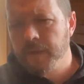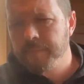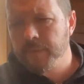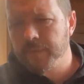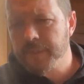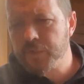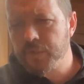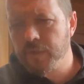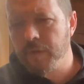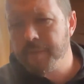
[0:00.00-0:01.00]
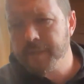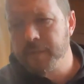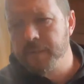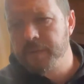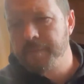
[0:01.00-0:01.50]
not really sure. I mean,
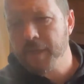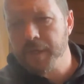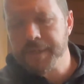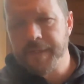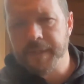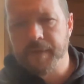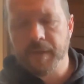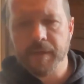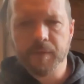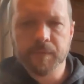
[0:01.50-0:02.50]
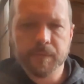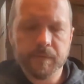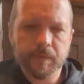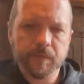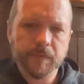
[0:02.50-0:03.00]
to be honest, I don't
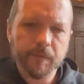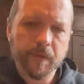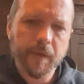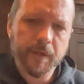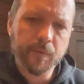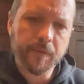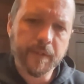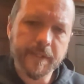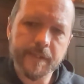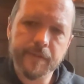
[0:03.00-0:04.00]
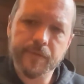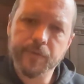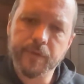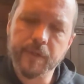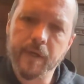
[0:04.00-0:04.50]
listen
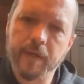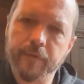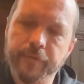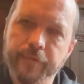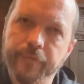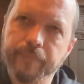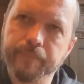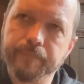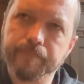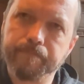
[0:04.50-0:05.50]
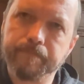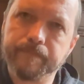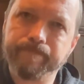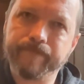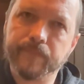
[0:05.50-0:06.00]
to a lot of
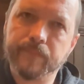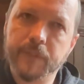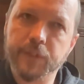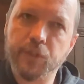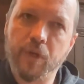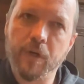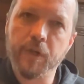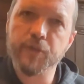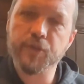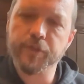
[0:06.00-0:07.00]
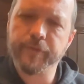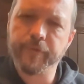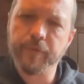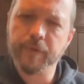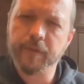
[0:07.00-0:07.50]
guitar just
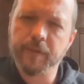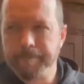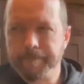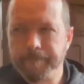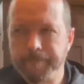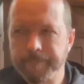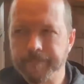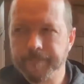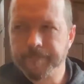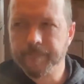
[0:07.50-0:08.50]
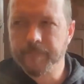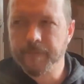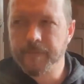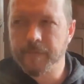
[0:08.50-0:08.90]
for guitar's sake, if you know.